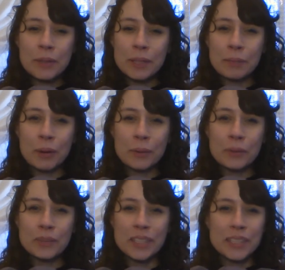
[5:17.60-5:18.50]

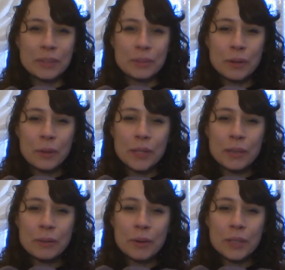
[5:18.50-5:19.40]
poly, roly
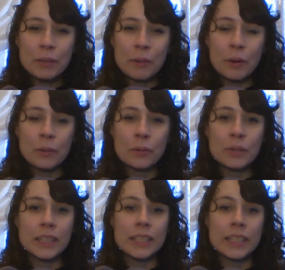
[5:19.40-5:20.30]
roly
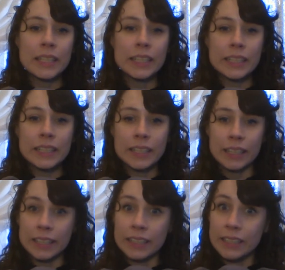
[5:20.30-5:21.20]
poly. In,
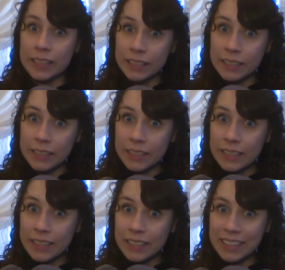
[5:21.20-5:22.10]
in, in,
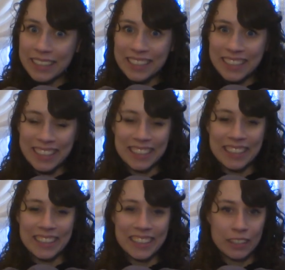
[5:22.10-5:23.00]
in,
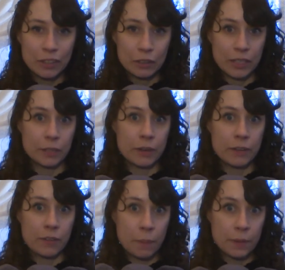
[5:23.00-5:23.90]
in, in. Okay, you ready
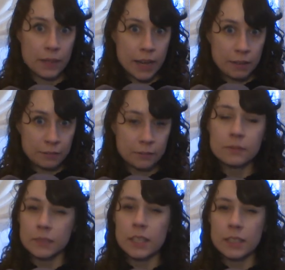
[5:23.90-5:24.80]
for up and down?
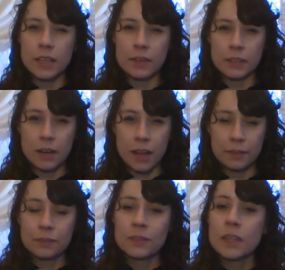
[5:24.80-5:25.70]
Let's give it a try.
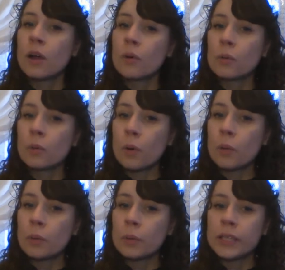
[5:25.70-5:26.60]

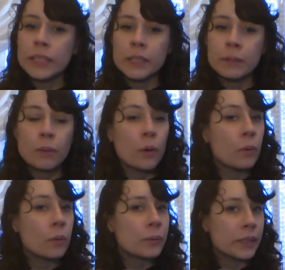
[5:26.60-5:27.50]
Roly
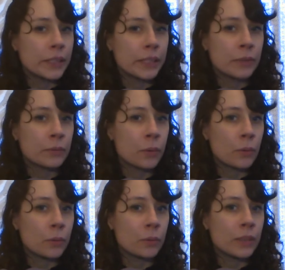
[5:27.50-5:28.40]
poly,
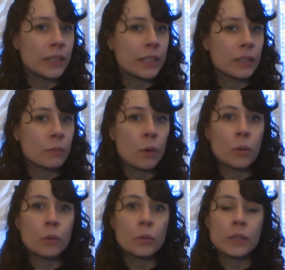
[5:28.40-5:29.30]
roly
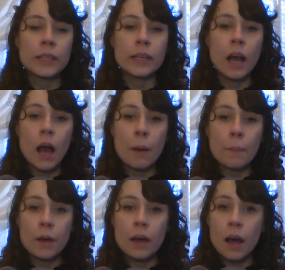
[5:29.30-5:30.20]
poly. Up,
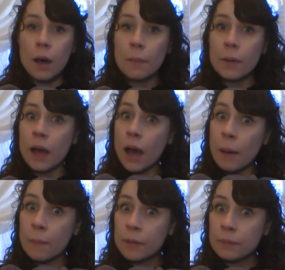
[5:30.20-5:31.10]
up, up,